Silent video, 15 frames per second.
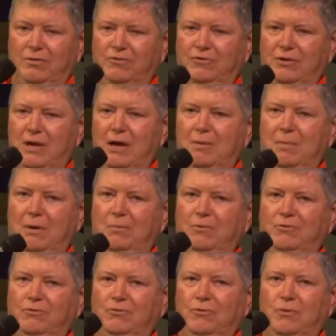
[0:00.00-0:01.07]
this time I
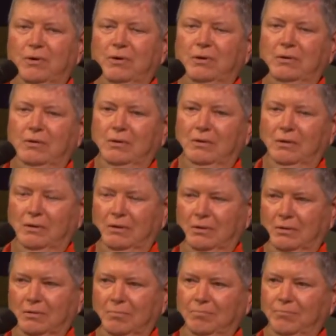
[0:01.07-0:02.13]
was going
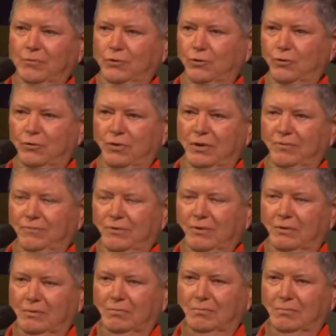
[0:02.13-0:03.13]
to the different